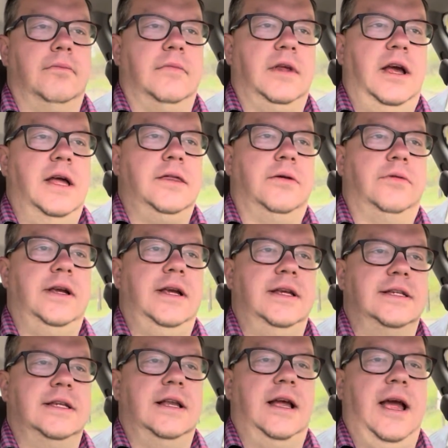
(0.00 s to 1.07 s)
And the
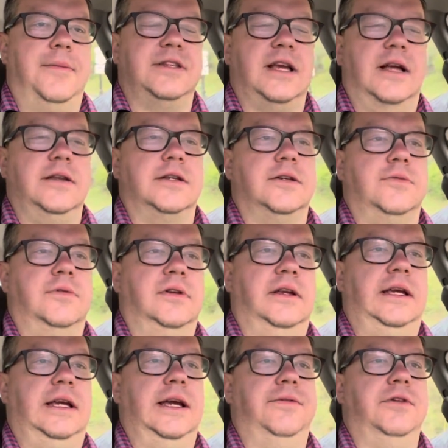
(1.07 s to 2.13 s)
reason, Amazon doesn't really
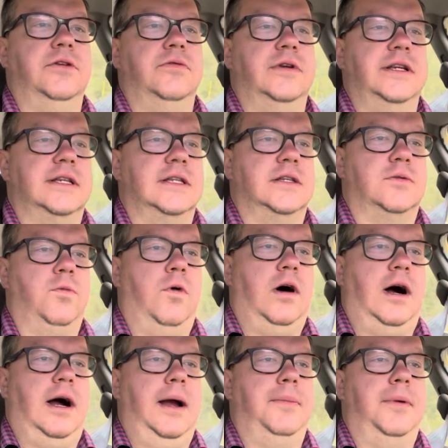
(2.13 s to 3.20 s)
give you reasons
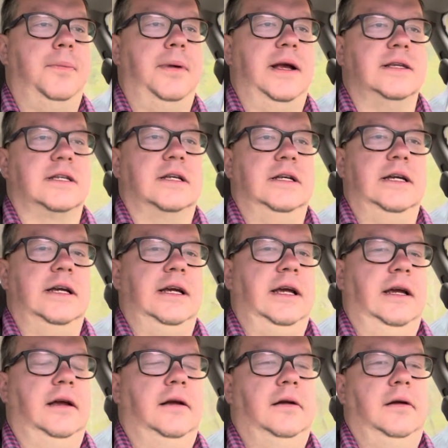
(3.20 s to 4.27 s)
why, but basically
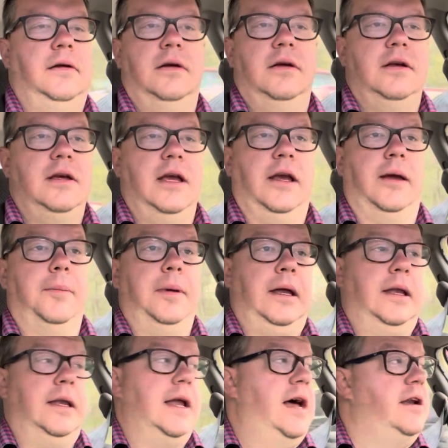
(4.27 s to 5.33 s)
it could be
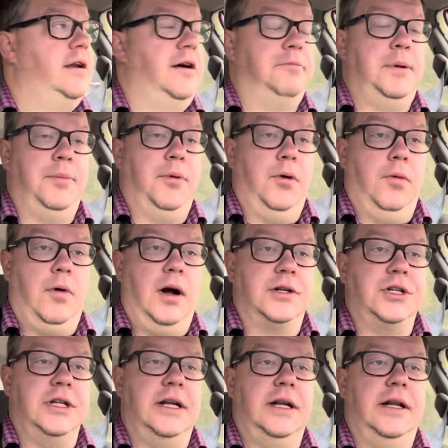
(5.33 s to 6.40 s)
not enough people are
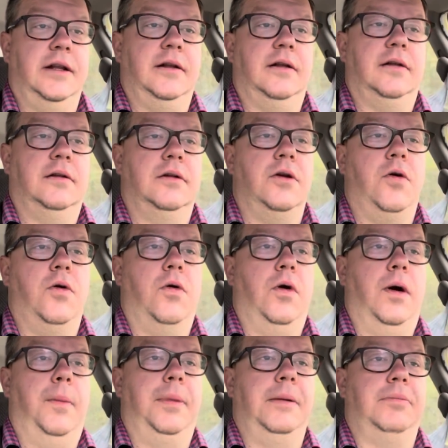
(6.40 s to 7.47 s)
watching it,
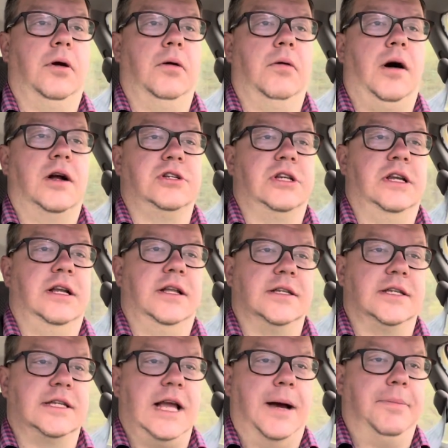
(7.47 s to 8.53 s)
or people are watching it and
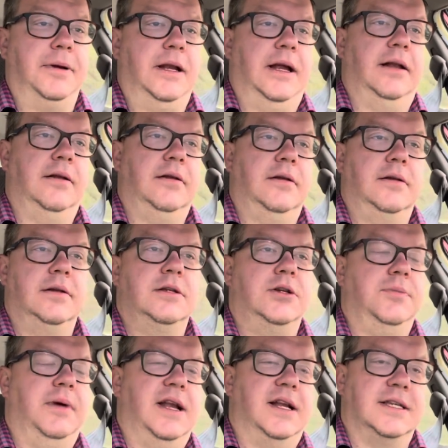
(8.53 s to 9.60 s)
stopping it 2
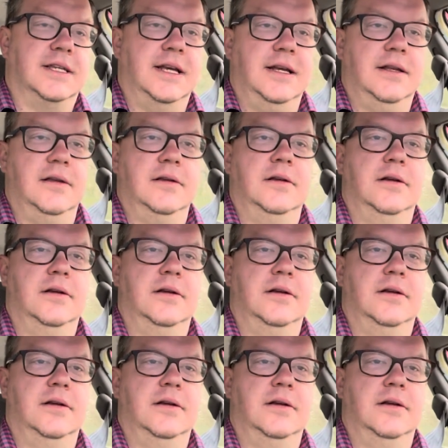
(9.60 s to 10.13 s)
minutes in.